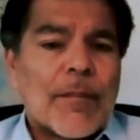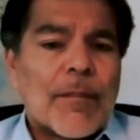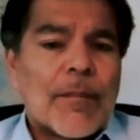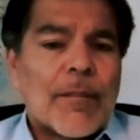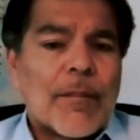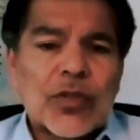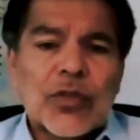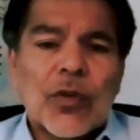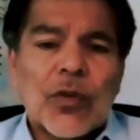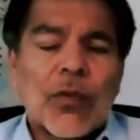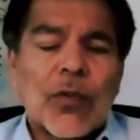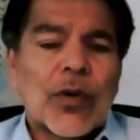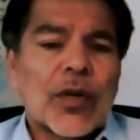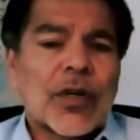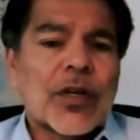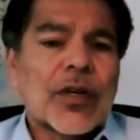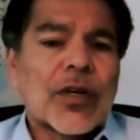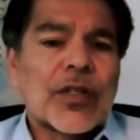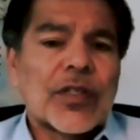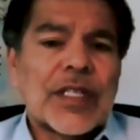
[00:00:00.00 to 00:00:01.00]
postal
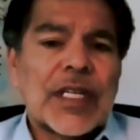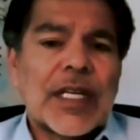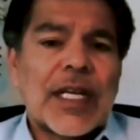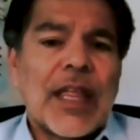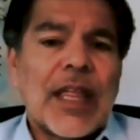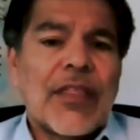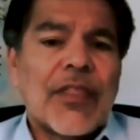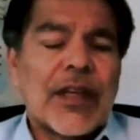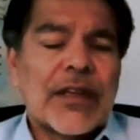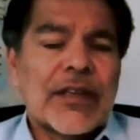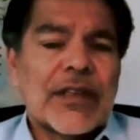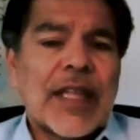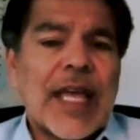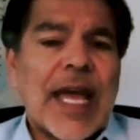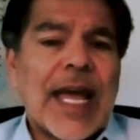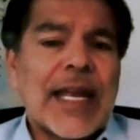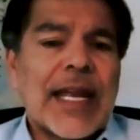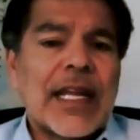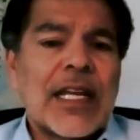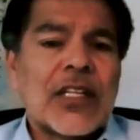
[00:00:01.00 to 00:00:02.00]
workers and things of
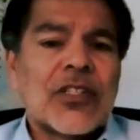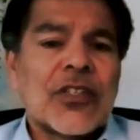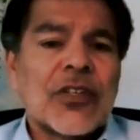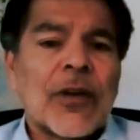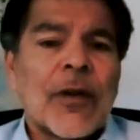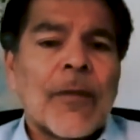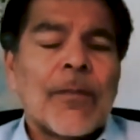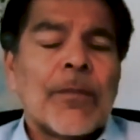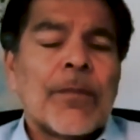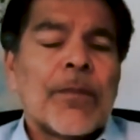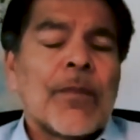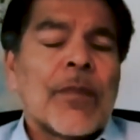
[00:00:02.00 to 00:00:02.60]
that nature.